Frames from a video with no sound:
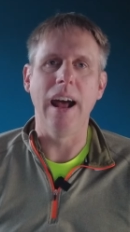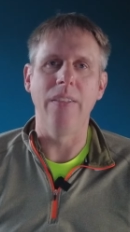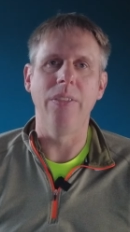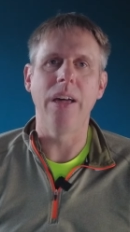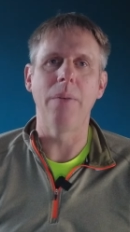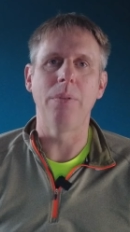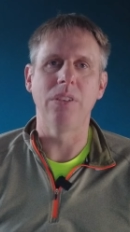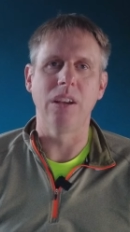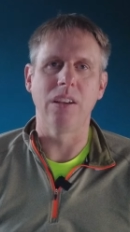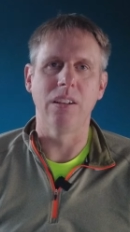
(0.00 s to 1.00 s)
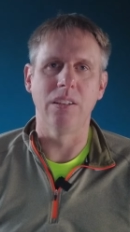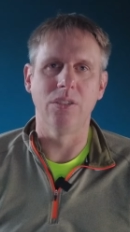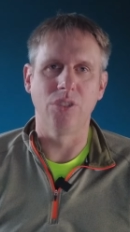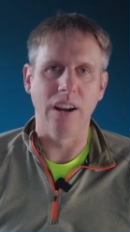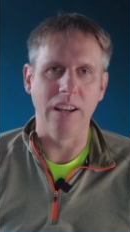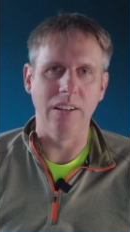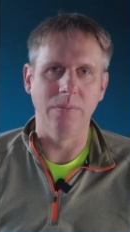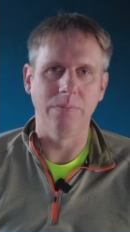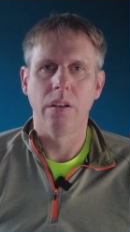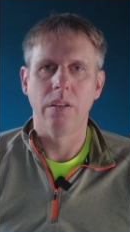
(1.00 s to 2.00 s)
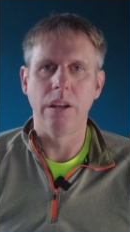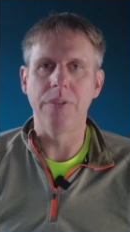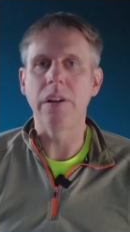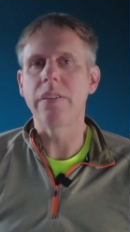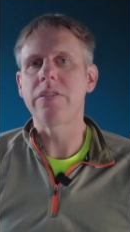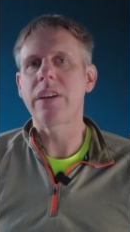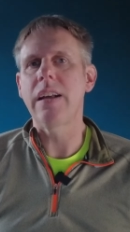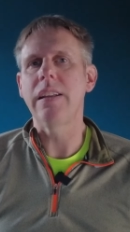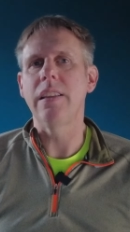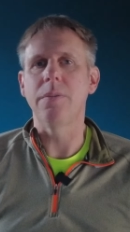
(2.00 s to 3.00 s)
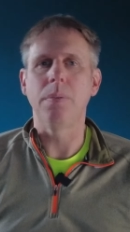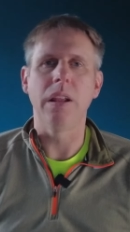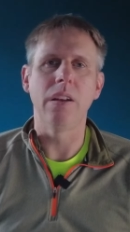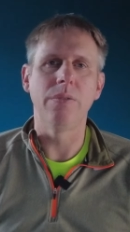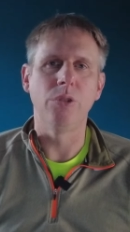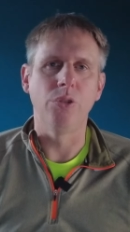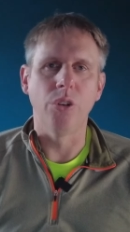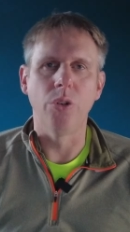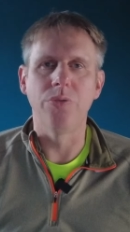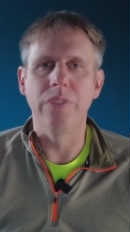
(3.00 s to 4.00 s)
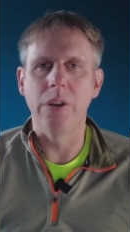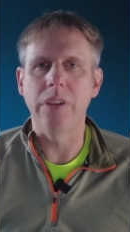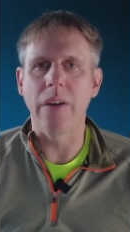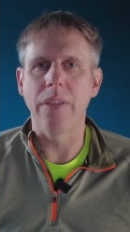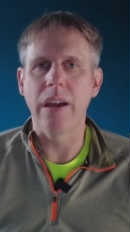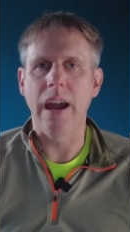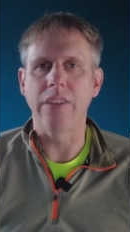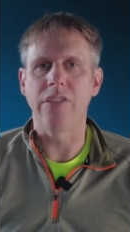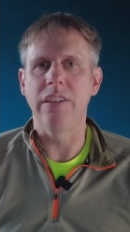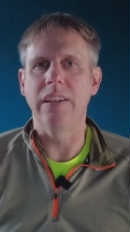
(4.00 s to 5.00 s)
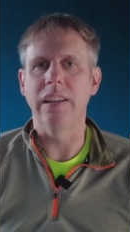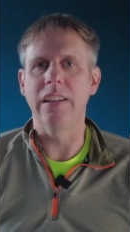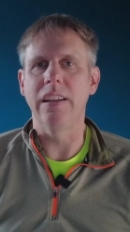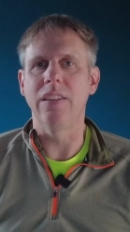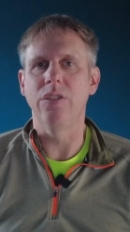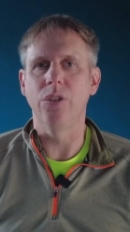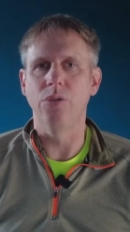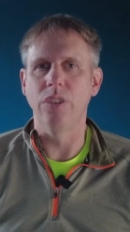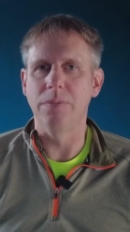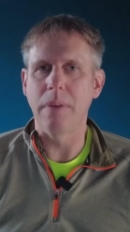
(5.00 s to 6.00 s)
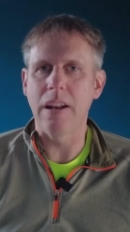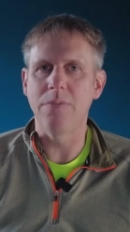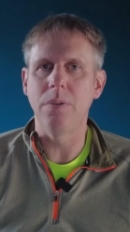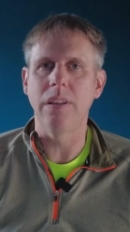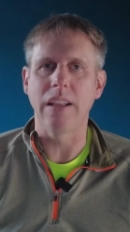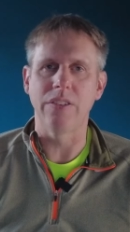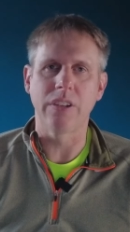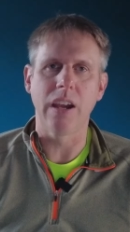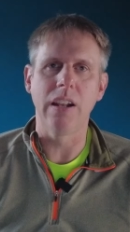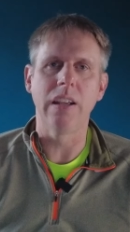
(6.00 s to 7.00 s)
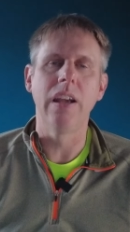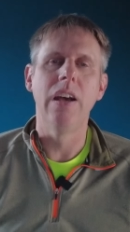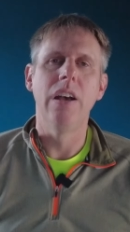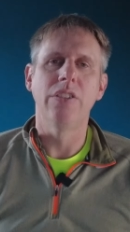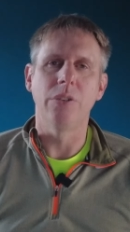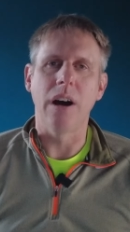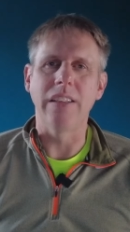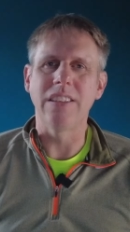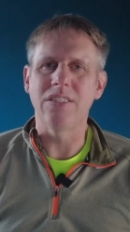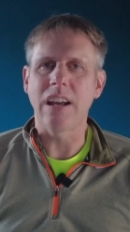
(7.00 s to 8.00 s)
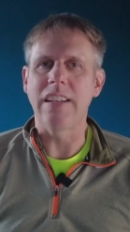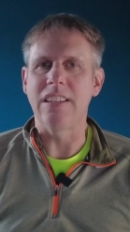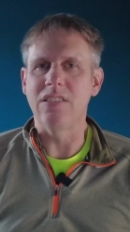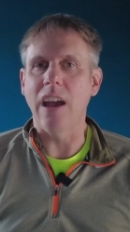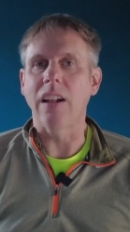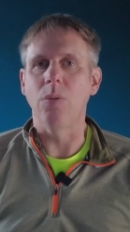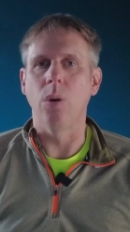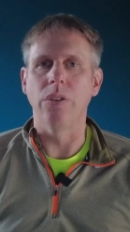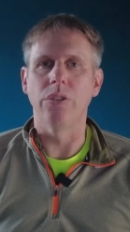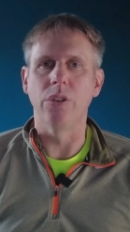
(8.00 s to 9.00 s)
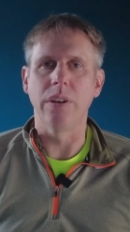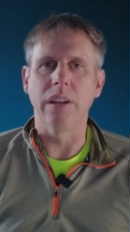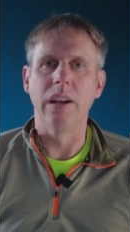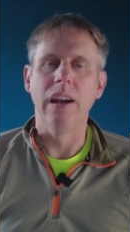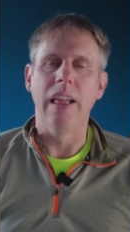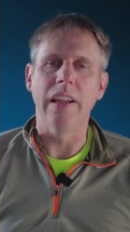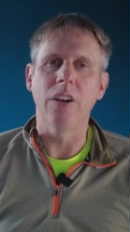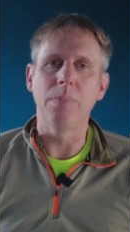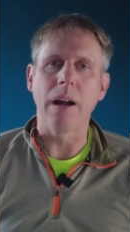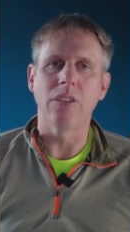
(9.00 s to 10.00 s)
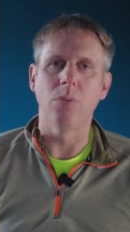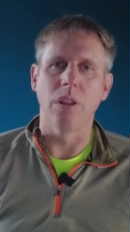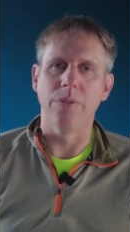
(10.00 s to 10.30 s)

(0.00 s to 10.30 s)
and that particular trade. Now, if you don't understand it, there's plenty of tutorials and videos out there actually getting into risk management and scaling, so you understand exactly what you're doing. And that goes back to one